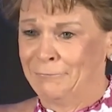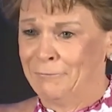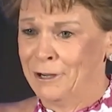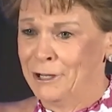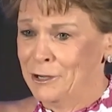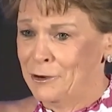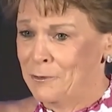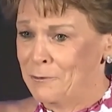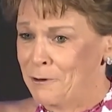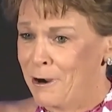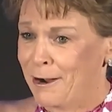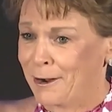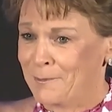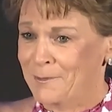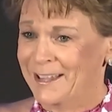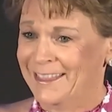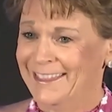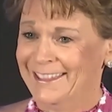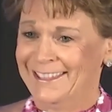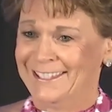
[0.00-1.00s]
for your work
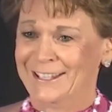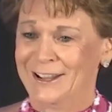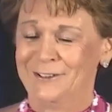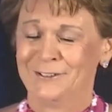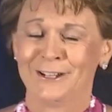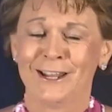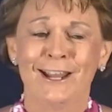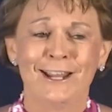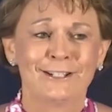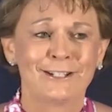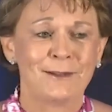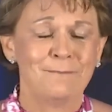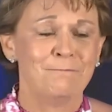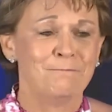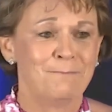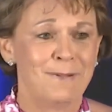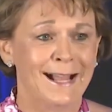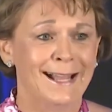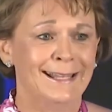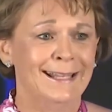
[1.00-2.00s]
with the association?
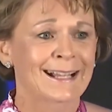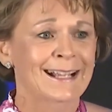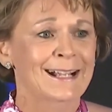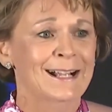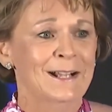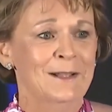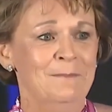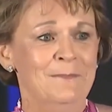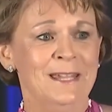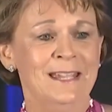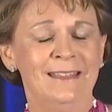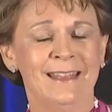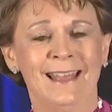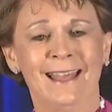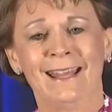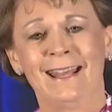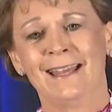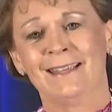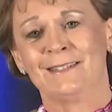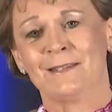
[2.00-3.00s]
But be
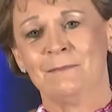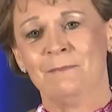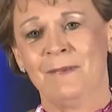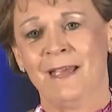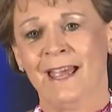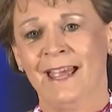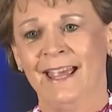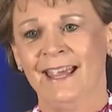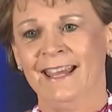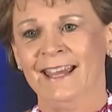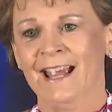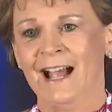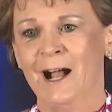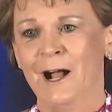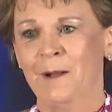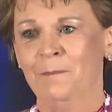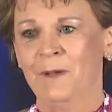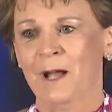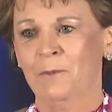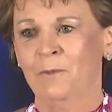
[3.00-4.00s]
that as it may,
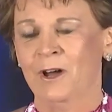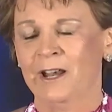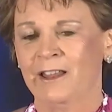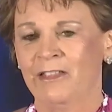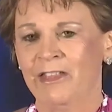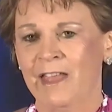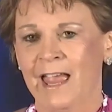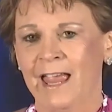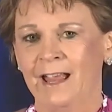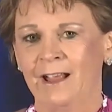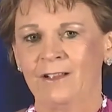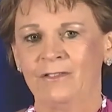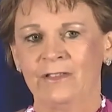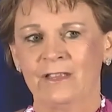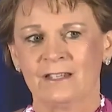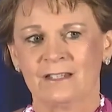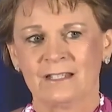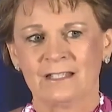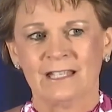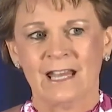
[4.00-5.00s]
I want to thank
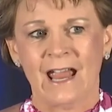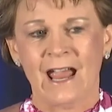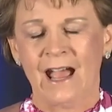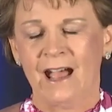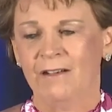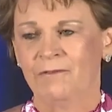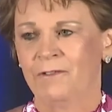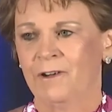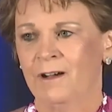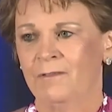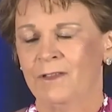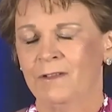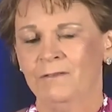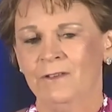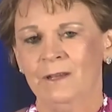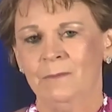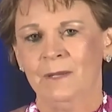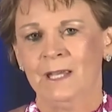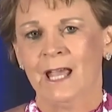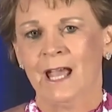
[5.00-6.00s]
the staff of the
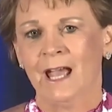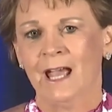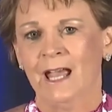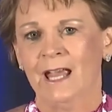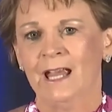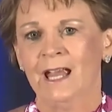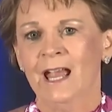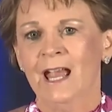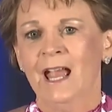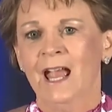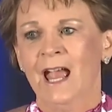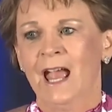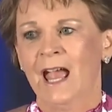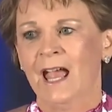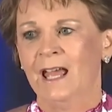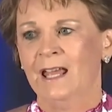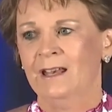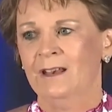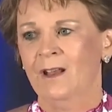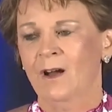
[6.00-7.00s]
VBA
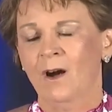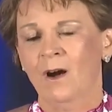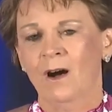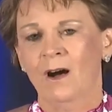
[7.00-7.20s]
and